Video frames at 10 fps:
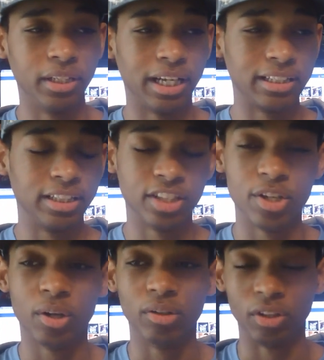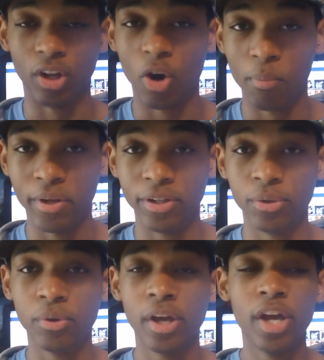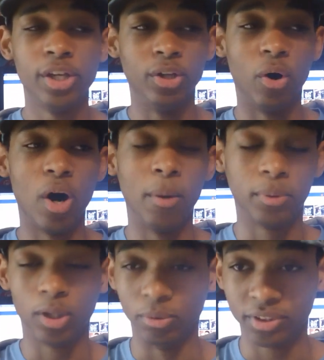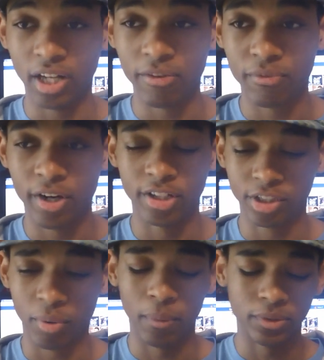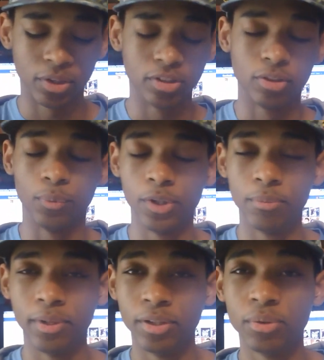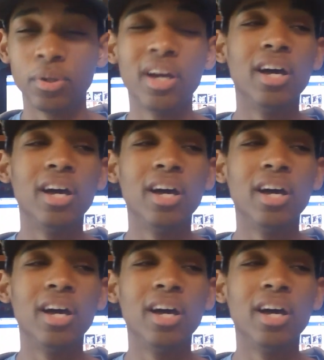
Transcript: Like, let's say you go to the home menu, you know, close software, you just want to return to the Wii U menu.